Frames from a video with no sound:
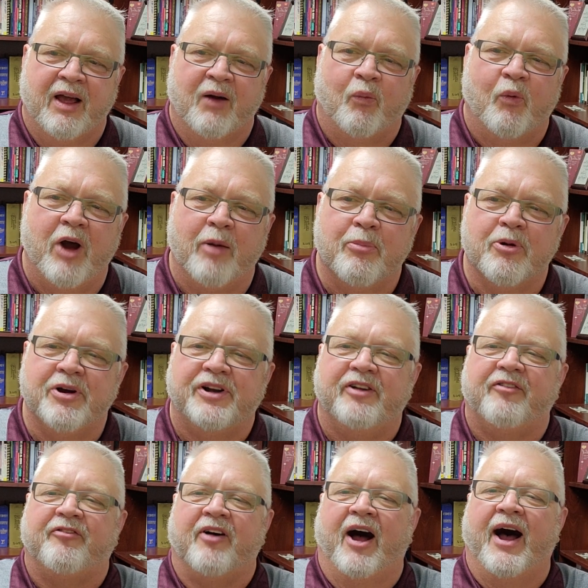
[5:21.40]
Weber
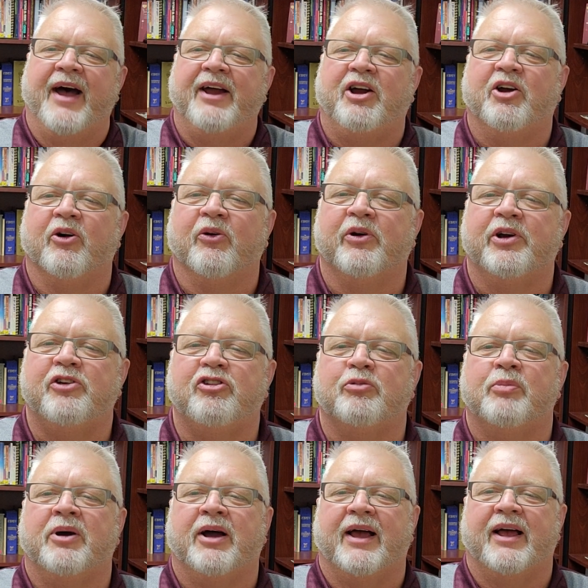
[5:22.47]
defined
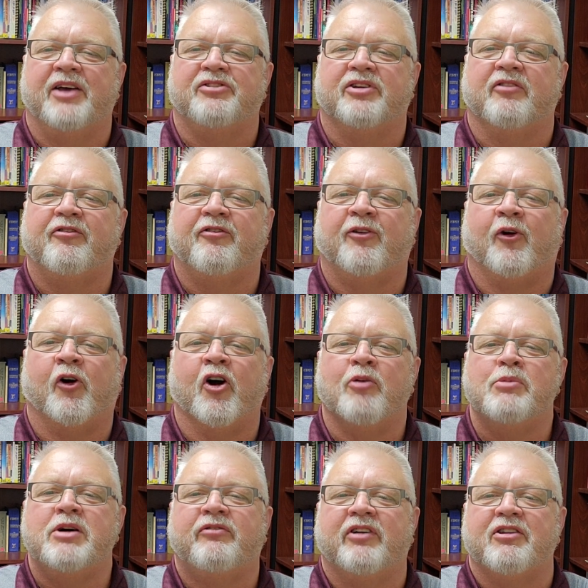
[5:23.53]
charisma as a
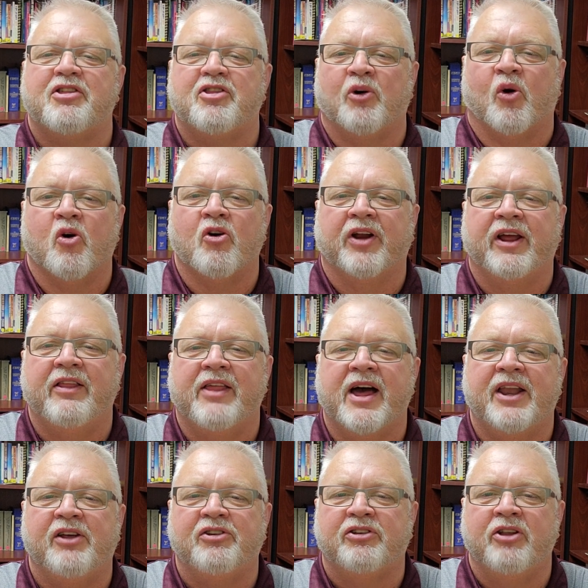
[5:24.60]
form of authority
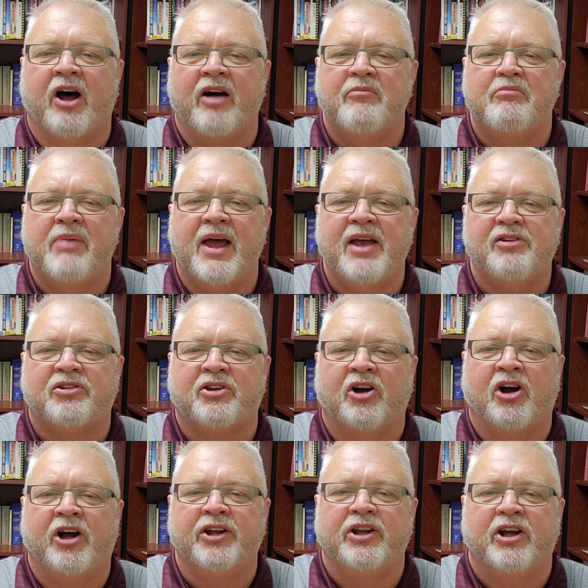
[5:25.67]
that is not based
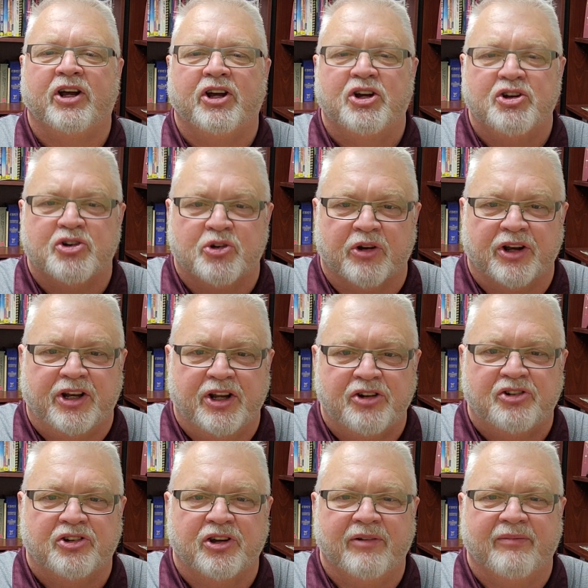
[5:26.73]
on
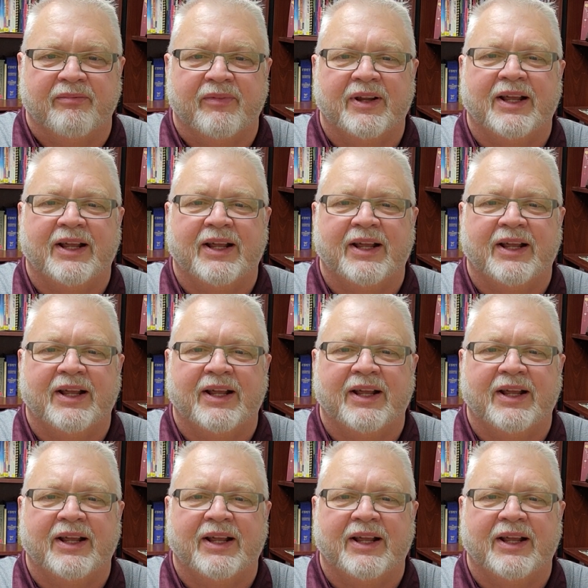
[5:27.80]
tradition,